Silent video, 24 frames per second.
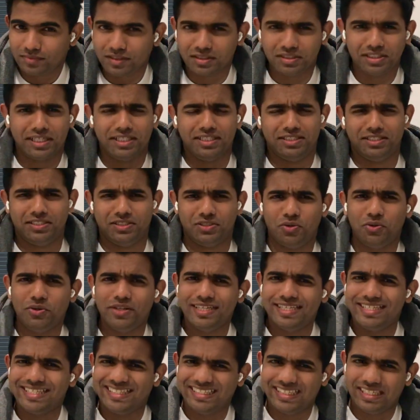That's so
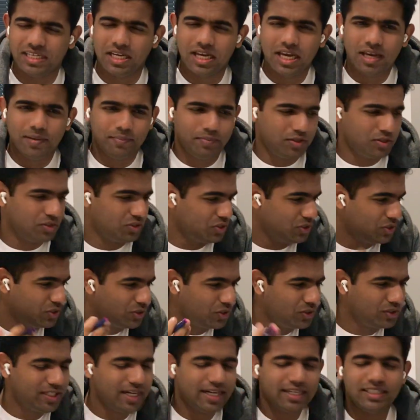easy, because you
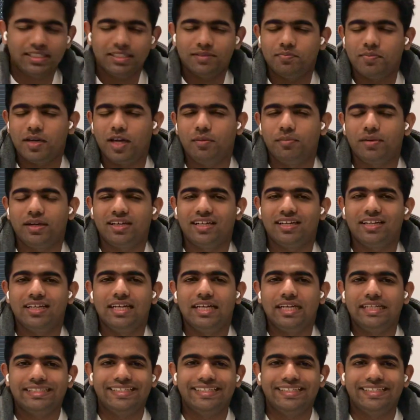know that in biomech,